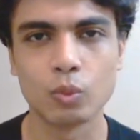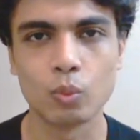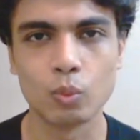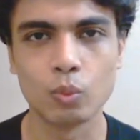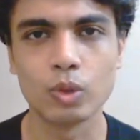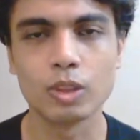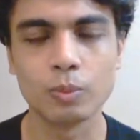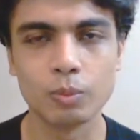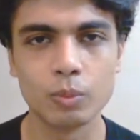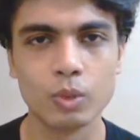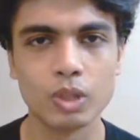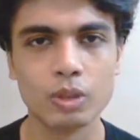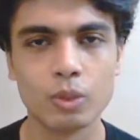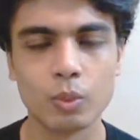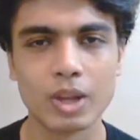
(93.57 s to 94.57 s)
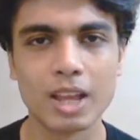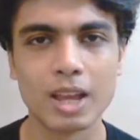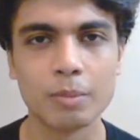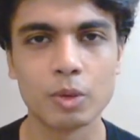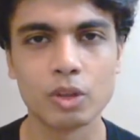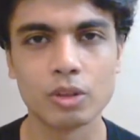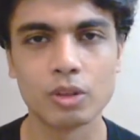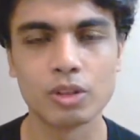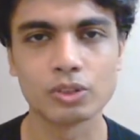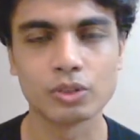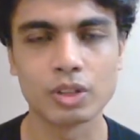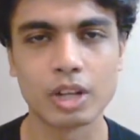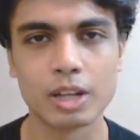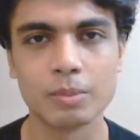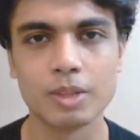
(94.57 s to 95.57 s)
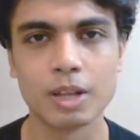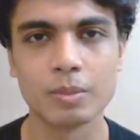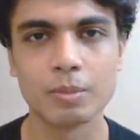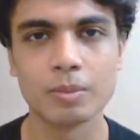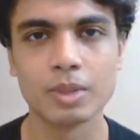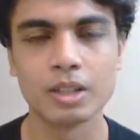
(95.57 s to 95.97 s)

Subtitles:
with the way I'm going to describe them.